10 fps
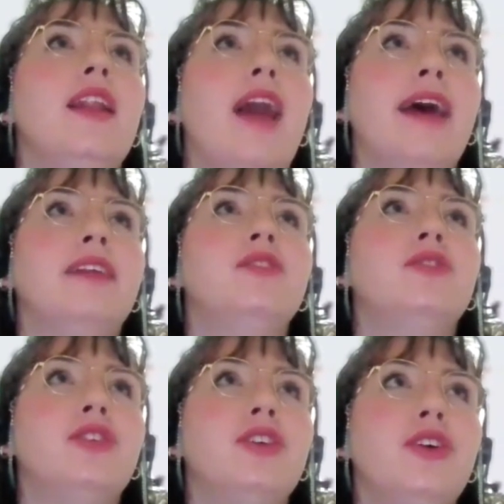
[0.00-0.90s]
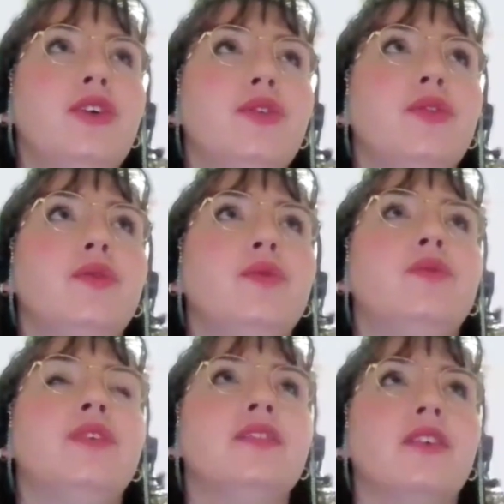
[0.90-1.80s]
led to
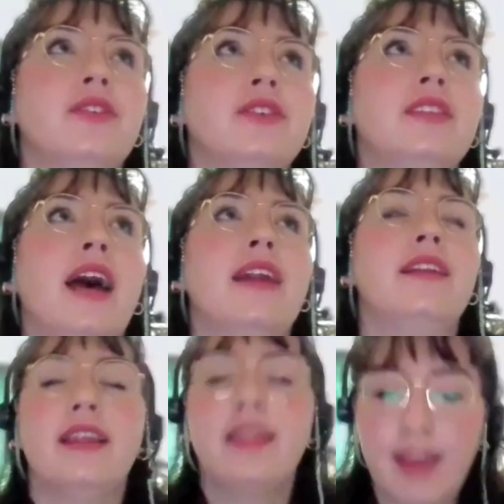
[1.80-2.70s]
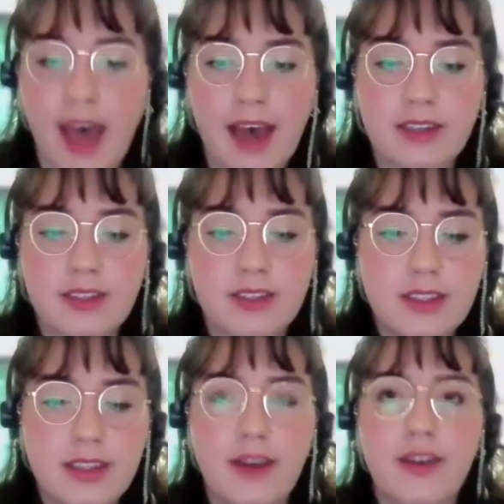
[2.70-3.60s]
this understanding that
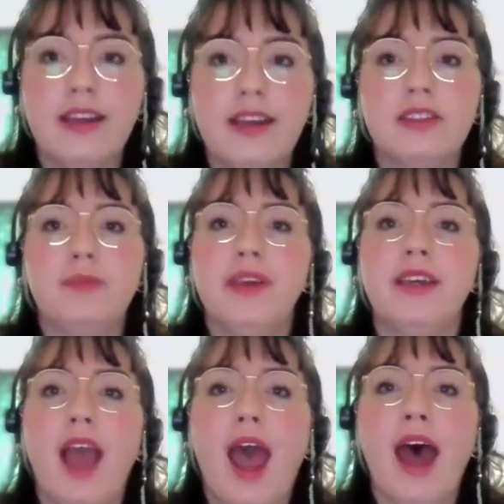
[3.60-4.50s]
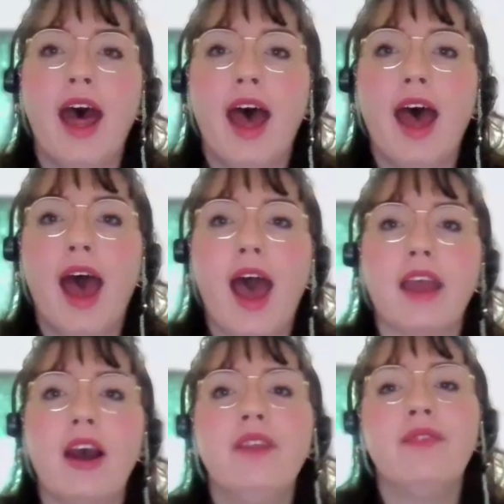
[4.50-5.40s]
there needed to be a
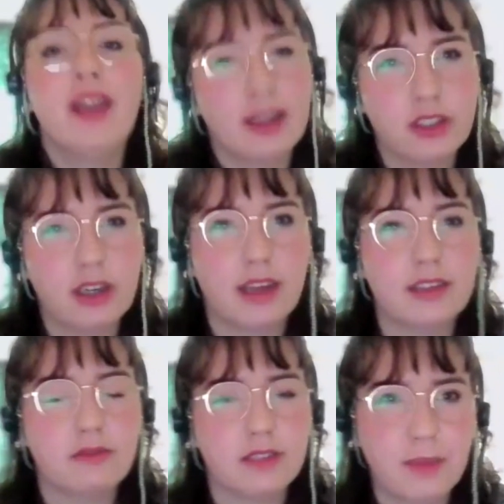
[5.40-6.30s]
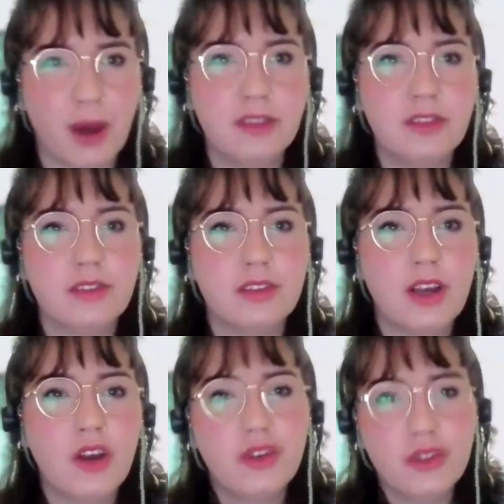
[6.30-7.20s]
kind of a nationalized response
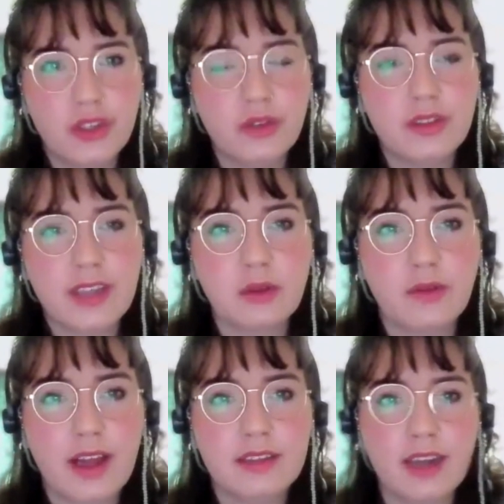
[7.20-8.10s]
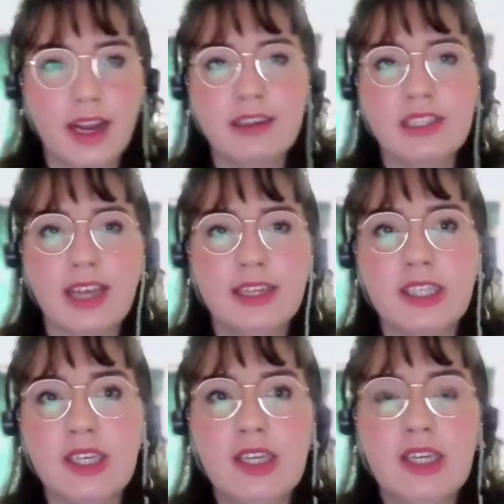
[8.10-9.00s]
to sexual violence in higher
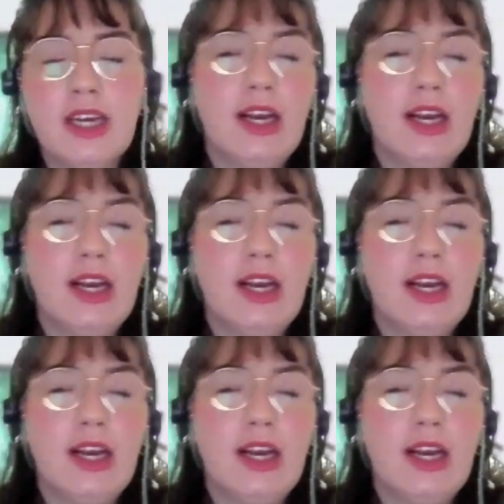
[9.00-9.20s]
education.